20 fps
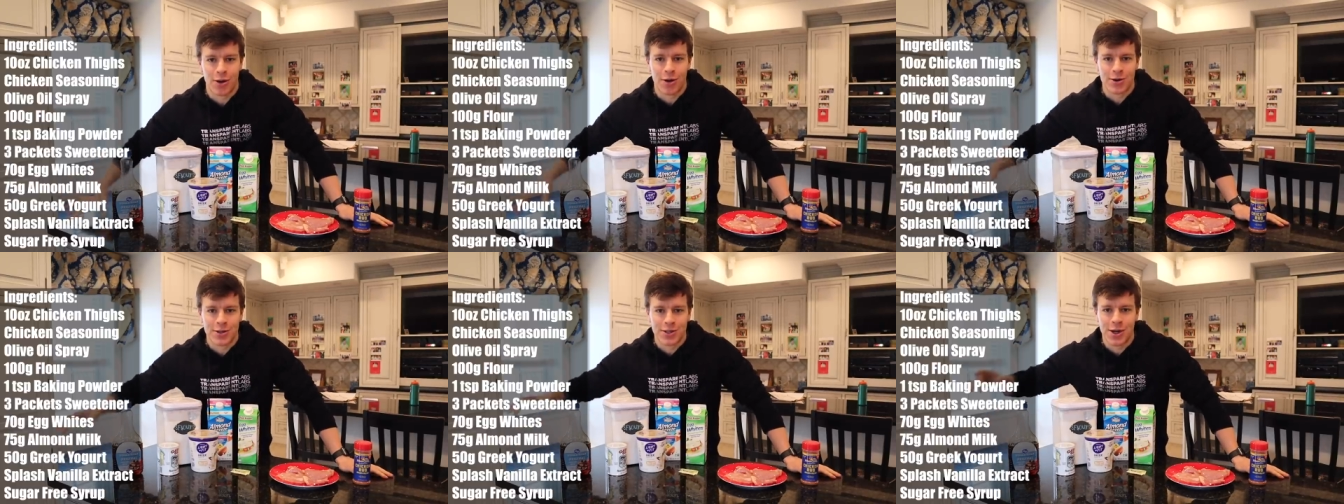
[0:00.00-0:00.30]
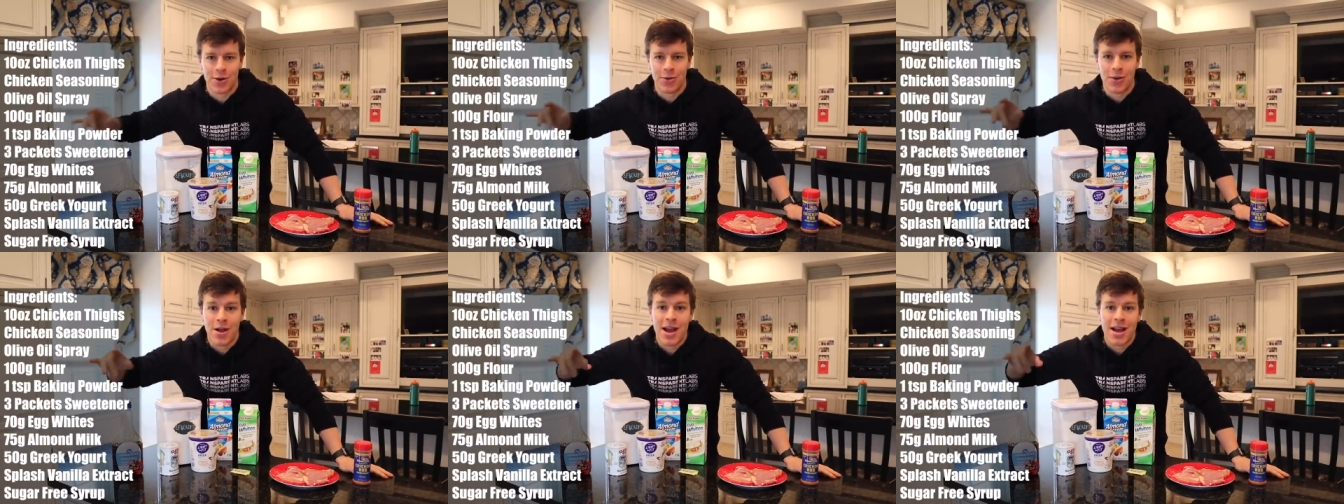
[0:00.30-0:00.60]

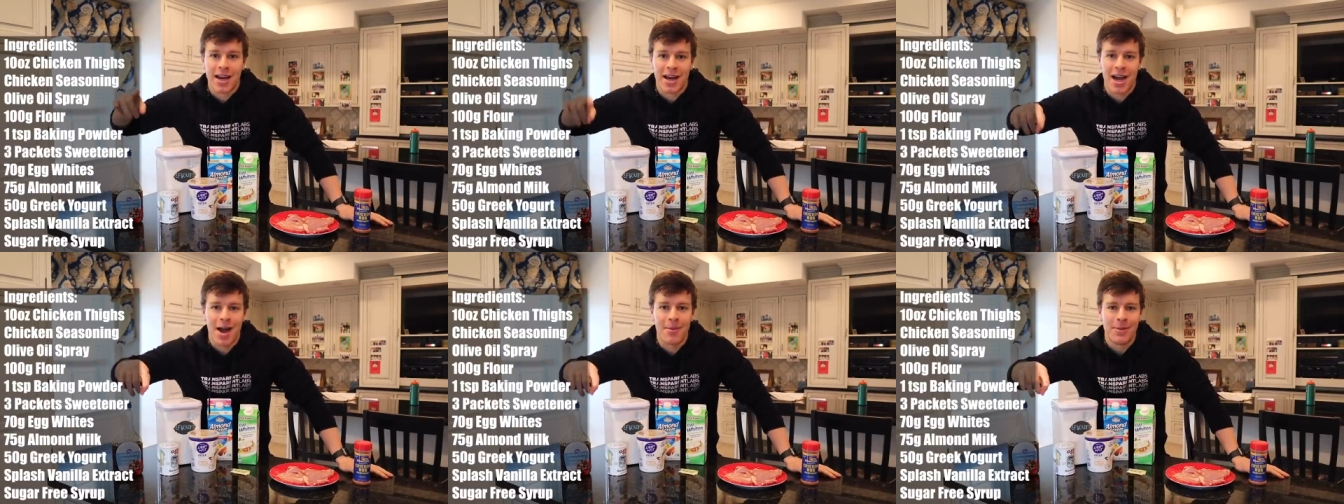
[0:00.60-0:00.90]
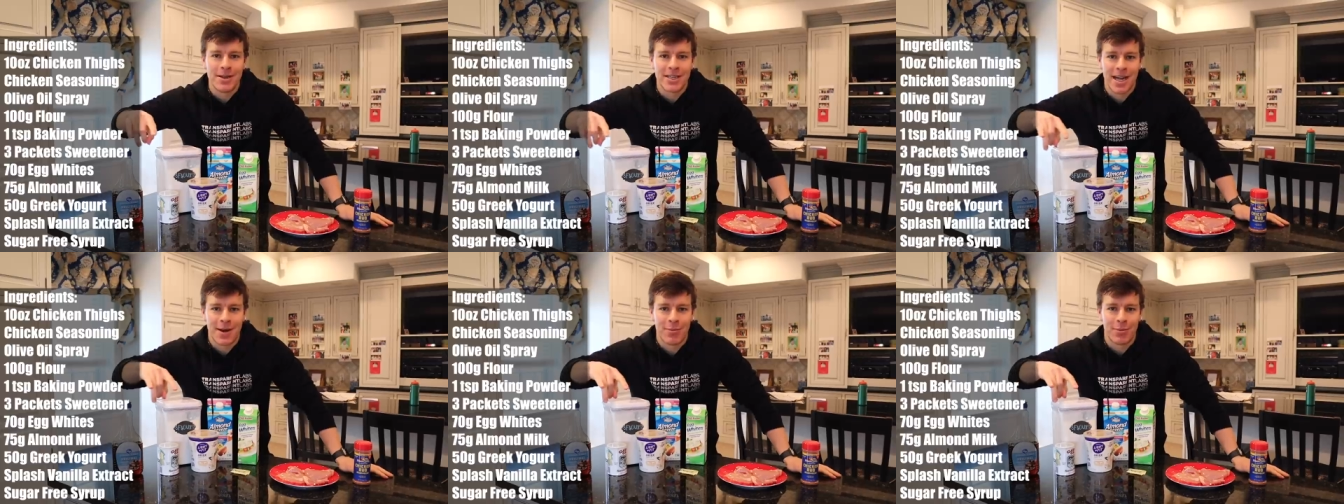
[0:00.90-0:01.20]
Also,
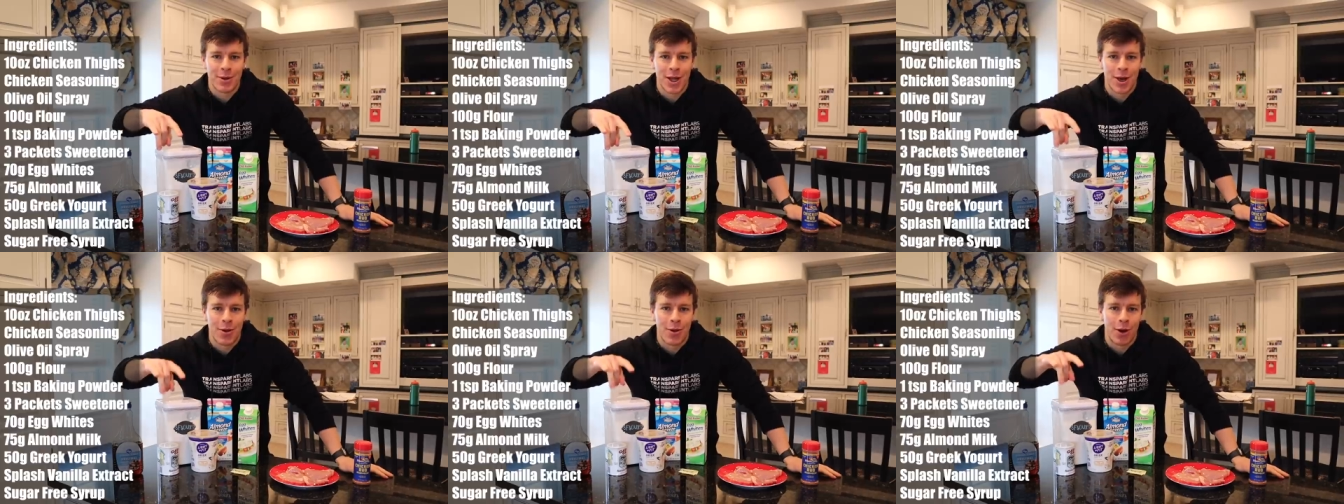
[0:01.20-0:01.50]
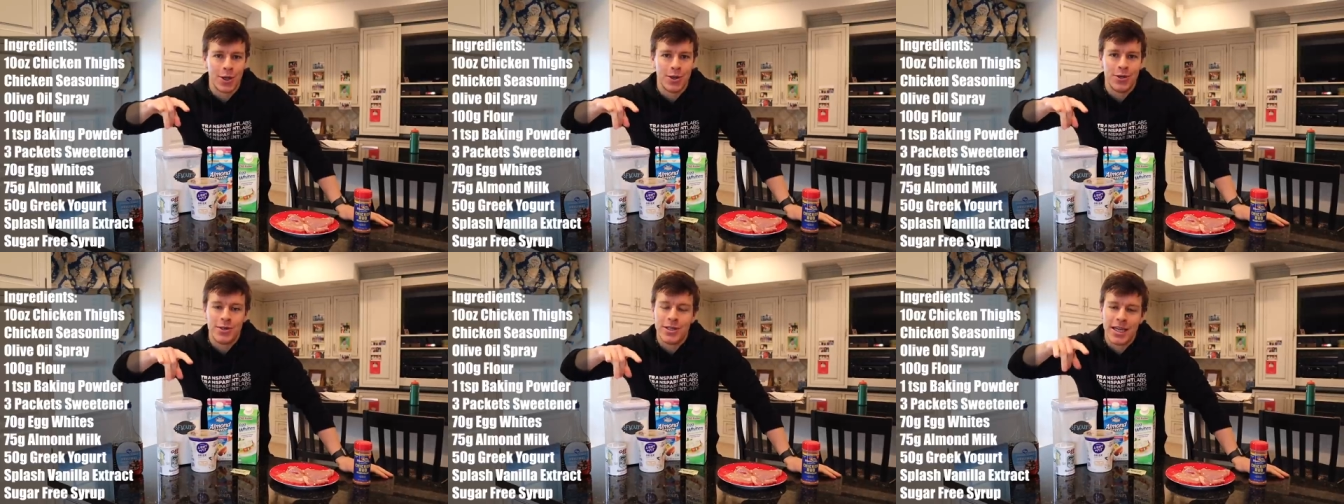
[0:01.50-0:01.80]
comment down below,
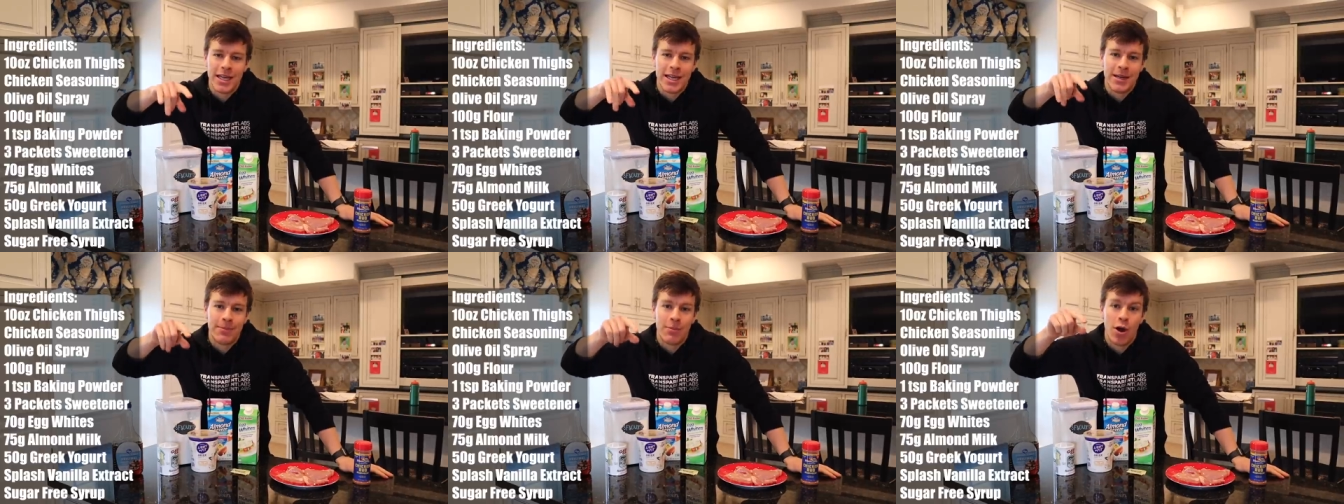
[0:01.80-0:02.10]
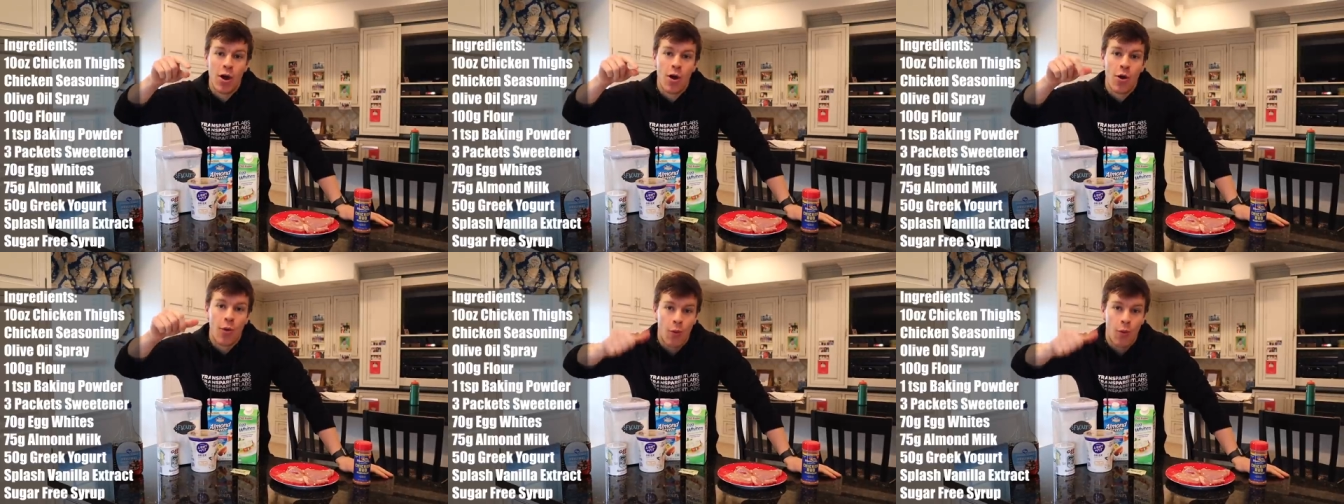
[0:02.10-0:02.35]
are you team